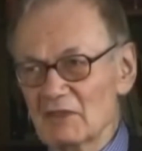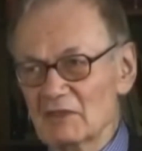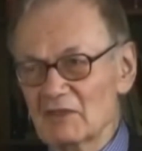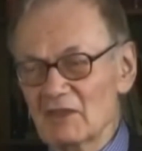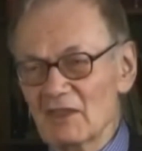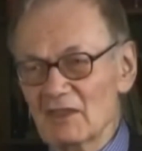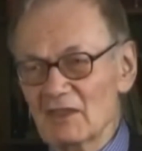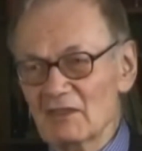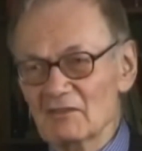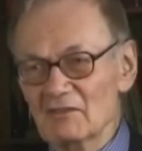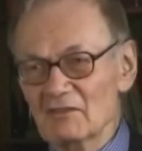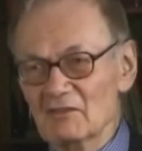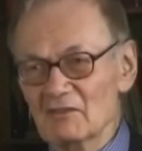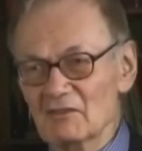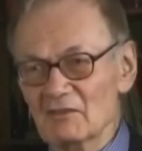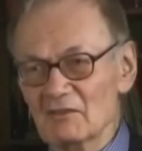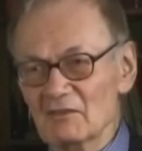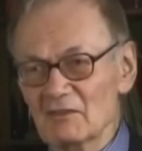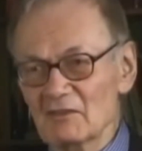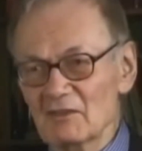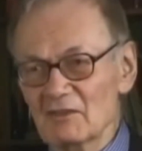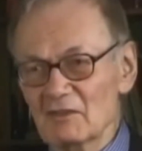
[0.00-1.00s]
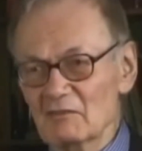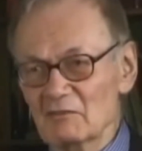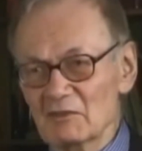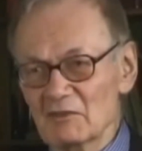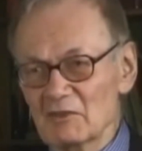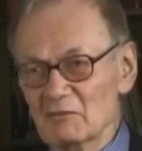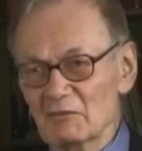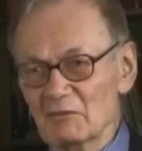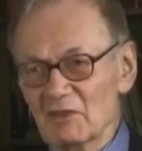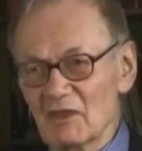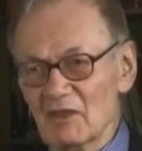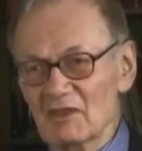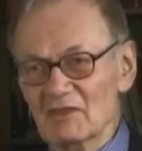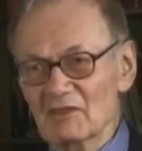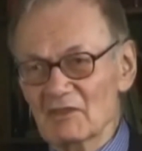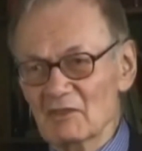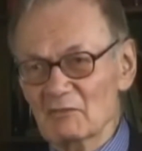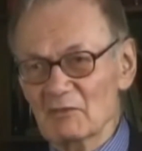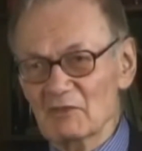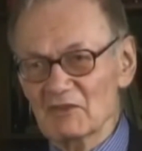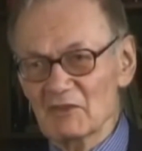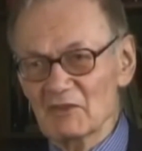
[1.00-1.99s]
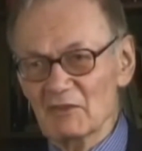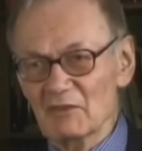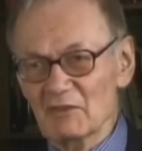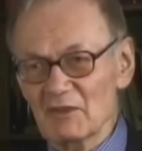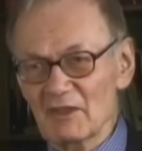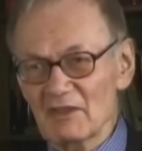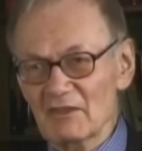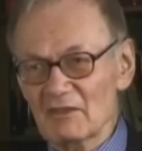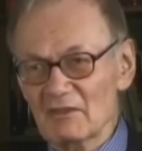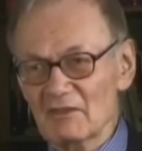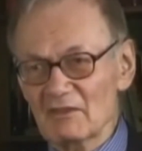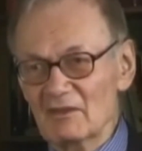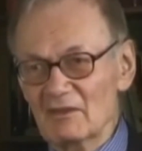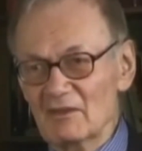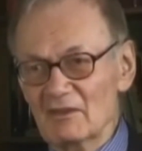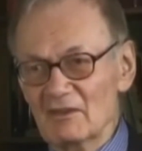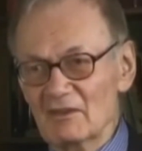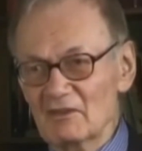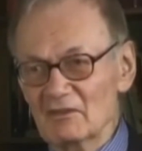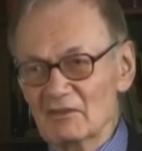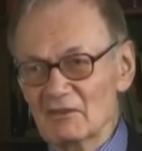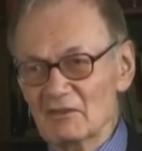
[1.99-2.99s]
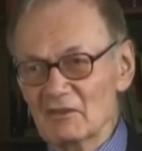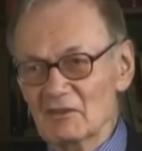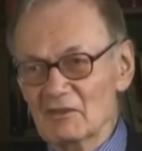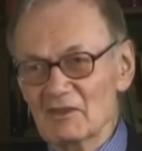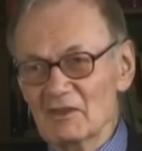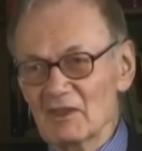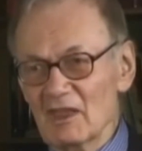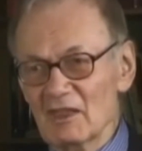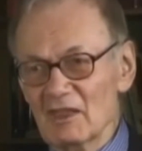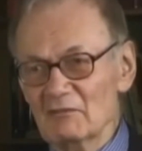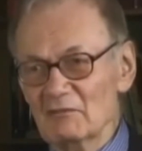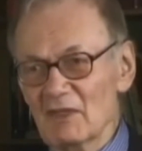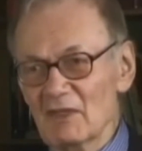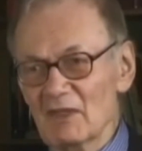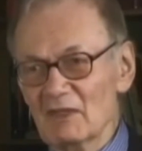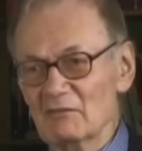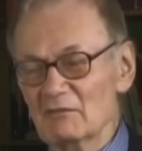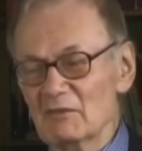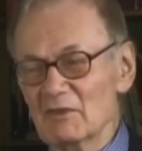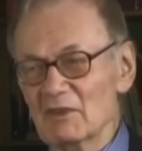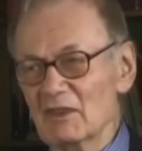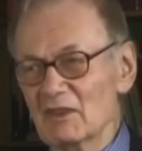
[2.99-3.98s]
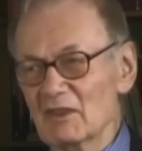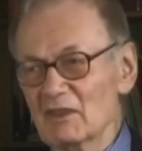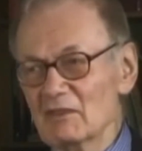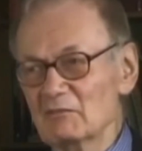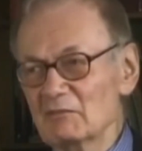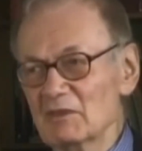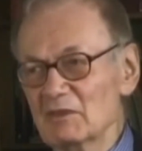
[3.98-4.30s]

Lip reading: by chance, which implies there was a creator. So you see, I'm in